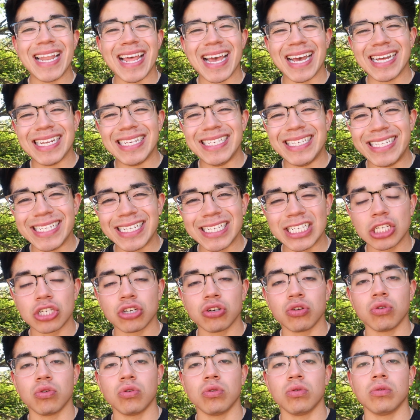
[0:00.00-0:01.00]

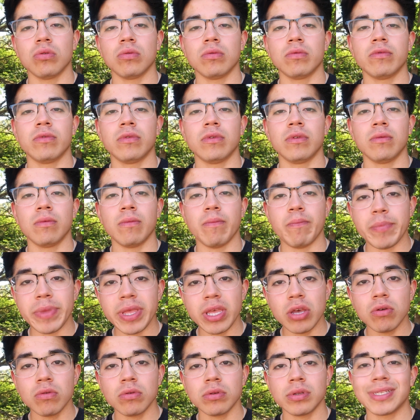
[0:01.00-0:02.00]
additional
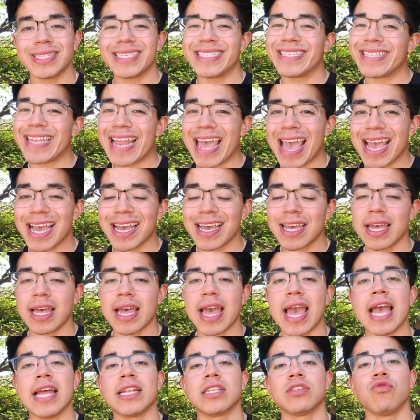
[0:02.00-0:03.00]
meal snack
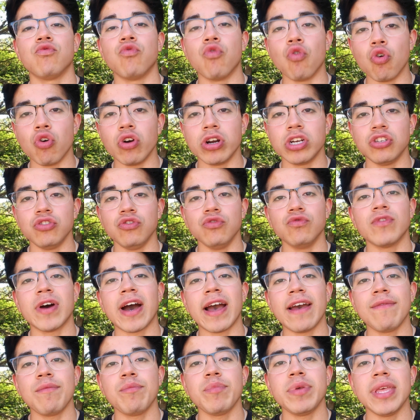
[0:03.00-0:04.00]
at 4 to
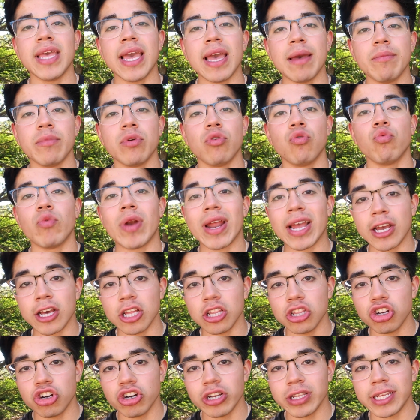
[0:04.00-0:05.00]
5 p.m.
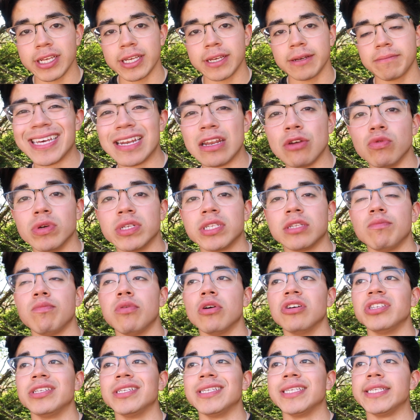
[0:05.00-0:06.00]
regularly. Study was
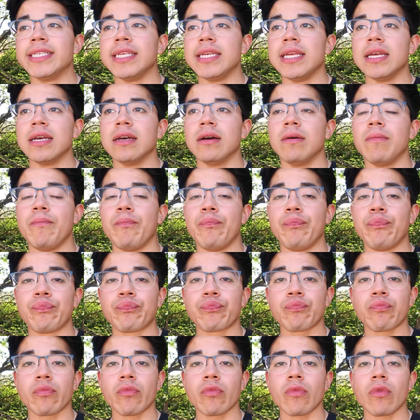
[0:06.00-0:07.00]
supposed to see
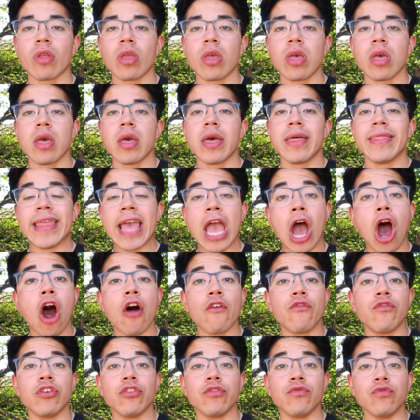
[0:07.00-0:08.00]
they
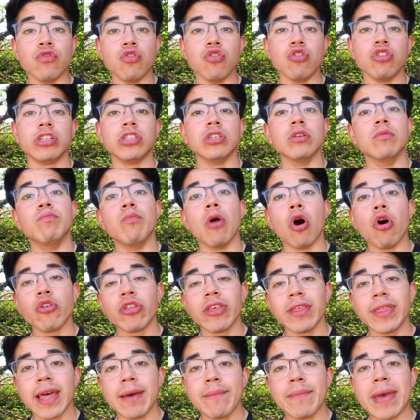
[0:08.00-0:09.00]
offered food to both
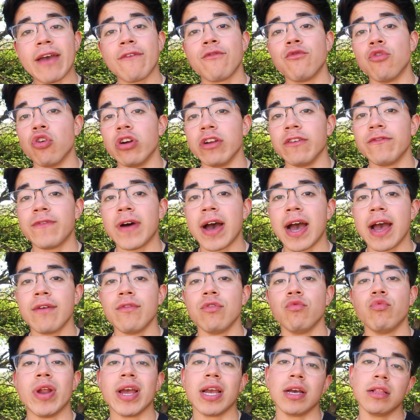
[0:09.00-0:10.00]
of them at 4 to
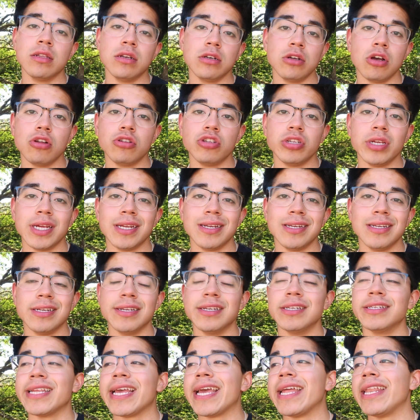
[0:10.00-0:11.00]
5, regular gautier
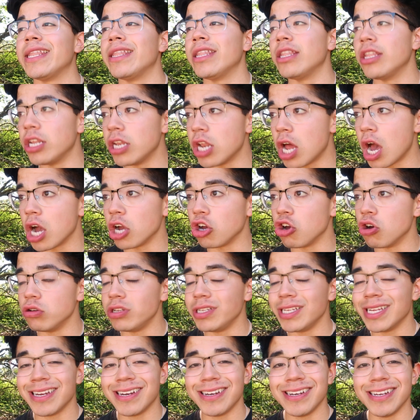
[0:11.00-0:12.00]
eaters and the
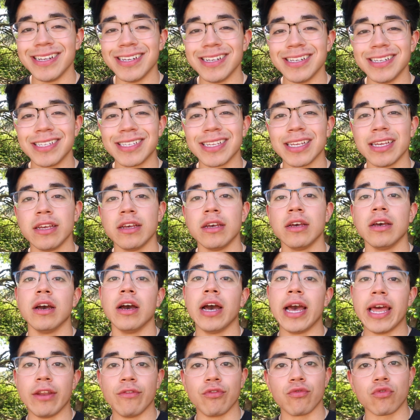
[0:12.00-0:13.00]
non-gautier eaters.
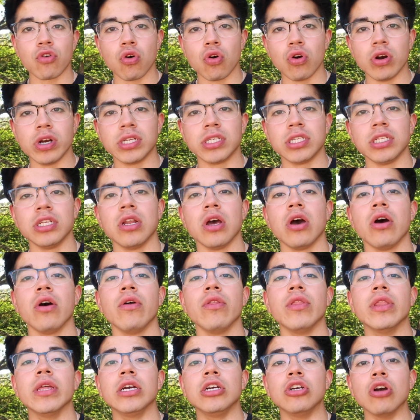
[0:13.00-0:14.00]
And of course,
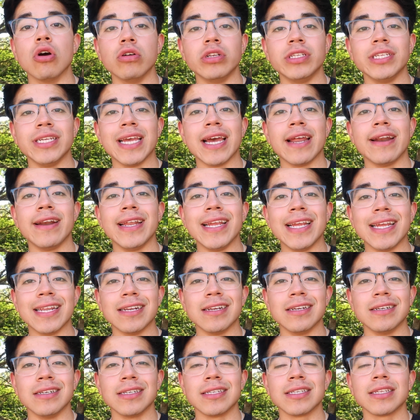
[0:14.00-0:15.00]
the gautier
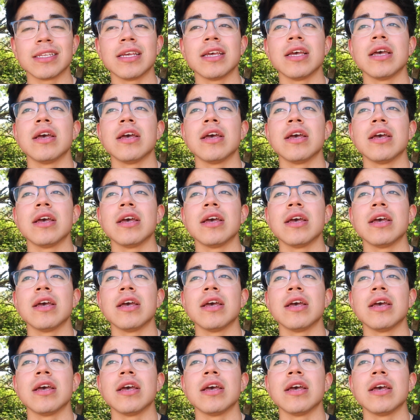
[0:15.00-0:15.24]
eaters